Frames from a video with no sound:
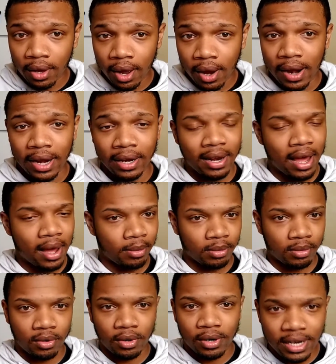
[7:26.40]
All right,
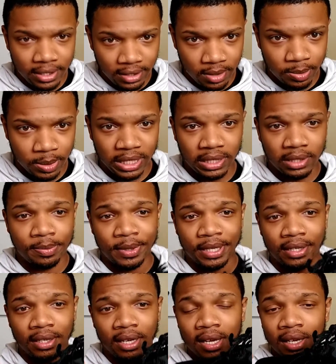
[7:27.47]
not crazy bricks,
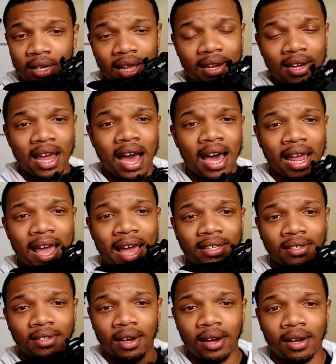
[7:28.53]
but they're not
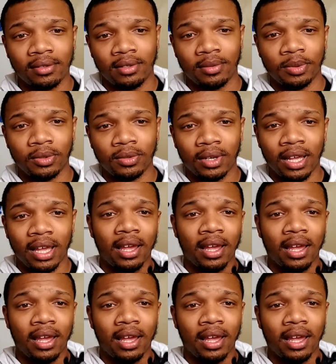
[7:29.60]
as comfortable.